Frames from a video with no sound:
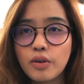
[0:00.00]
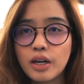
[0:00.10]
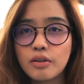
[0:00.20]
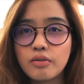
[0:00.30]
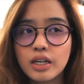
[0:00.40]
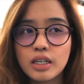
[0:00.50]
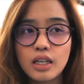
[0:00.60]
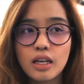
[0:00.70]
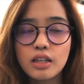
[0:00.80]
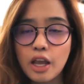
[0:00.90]
very very
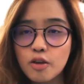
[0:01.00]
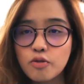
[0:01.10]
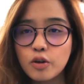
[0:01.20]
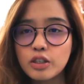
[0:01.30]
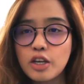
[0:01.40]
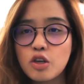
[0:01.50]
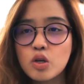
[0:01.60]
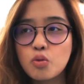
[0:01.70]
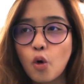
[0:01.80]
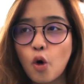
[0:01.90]
like thankful that
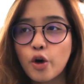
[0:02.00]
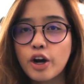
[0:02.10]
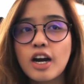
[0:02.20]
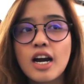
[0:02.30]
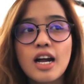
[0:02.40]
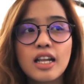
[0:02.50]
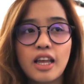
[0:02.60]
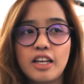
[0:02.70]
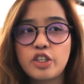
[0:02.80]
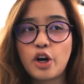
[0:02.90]
you wore
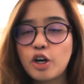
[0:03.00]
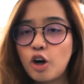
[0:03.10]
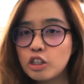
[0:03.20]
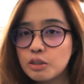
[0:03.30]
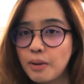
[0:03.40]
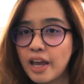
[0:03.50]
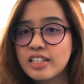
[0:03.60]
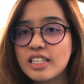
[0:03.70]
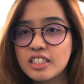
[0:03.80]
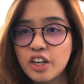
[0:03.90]
like dark colored
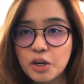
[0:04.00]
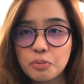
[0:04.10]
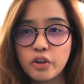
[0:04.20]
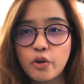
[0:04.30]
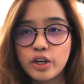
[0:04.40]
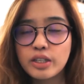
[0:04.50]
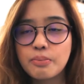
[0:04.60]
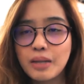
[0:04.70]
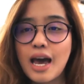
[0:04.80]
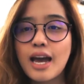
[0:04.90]
pants like dark blue or
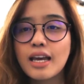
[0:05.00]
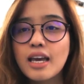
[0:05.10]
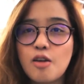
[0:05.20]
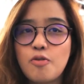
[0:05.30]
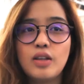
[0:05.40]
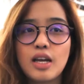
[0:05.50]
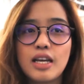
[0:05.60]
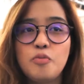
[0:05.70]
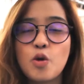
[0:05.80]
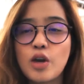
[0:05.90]
black if
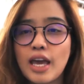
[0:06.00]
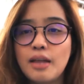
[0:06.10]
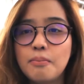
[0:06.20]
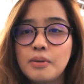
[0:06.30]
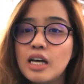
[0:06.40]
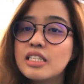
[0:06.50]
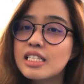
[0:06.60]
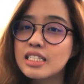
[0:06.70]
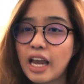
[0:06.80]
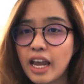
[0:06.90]
like you get blood
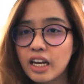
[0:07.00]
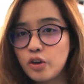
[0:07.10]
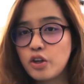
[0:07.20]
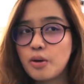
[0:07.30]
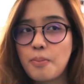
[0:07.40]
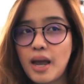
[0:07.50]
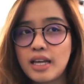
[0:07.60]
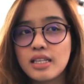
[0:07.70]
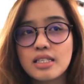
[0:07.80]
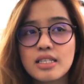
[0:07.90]
stain on your
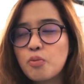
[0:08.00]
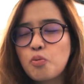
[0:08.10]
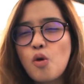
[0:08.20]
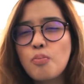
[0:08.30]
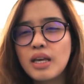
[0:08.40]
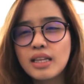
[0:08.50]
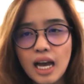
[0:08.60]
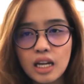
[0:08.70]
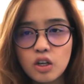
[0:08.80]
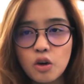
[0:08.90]
pants it won't be
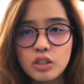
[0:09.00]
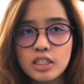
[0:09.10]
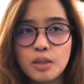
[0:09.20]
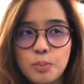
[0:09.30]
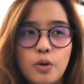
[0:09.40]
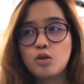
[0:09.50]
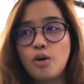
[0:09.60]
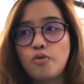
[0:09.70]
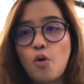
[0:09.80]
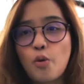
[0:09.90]
that noticeable
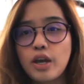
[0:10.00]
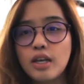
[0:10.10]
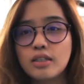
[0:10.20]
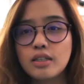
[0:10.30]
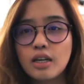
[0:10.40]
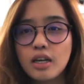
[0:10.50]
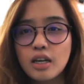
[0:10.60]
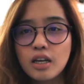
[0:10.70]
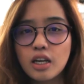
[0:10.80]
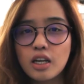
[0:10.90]
to avoid
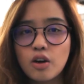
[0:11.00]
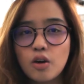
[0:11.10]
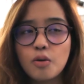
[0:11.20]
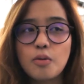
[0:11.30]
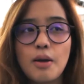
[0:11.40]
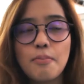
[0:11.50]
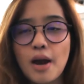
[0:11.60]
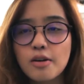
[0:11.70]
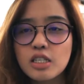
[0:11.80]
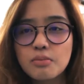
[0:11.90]
you know
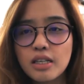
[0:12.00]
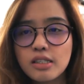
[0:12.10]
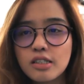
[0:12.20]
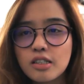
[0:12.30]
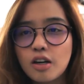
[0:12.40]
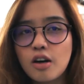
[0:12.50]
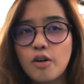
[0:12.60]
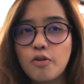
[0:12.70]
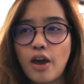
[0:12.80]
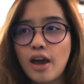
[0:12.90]
embarrassment
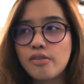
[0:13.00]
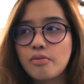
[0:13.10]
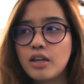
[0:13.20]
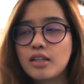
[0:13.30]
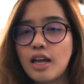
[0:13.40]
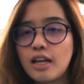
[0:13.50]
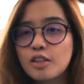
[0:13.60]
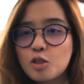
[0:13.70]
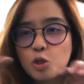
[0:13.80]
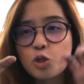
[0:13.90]
of having
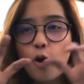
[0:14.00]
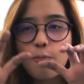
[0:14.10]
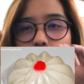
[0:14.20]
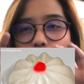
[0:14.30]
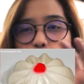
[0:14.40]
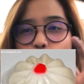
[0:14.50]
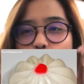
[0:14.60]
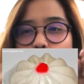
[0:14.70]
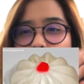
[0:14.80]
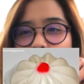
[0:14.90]
that shobao
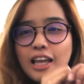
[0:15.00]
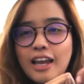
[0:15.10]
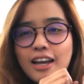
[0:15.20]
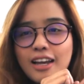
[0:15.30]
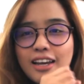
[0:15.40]
thing